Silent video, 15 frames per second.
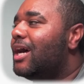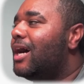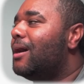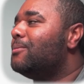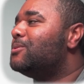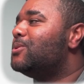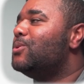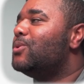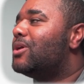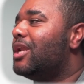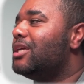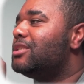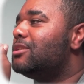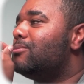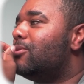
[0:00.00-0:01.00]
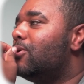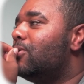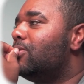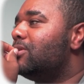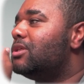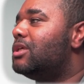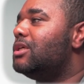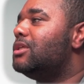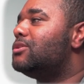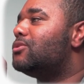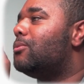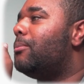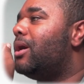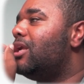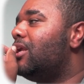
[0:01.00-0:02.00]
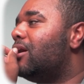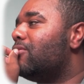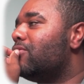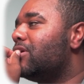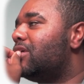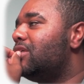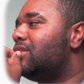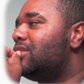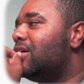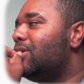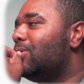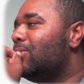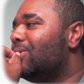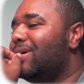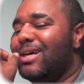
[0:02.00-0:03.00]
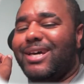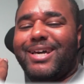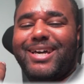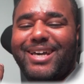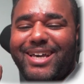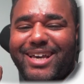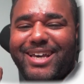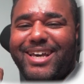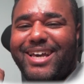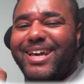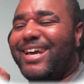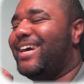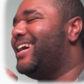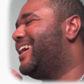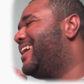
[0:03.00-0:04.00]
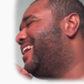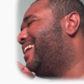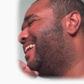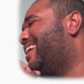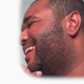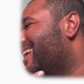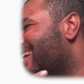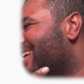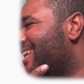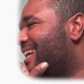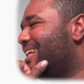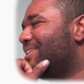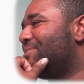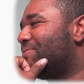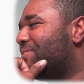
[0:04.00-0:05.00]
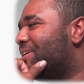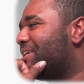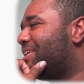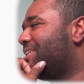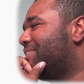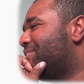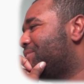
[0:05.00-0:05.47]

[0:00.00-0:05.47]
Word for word: absolute classic motors, get this on Man Like Ricky's channel. That is fucking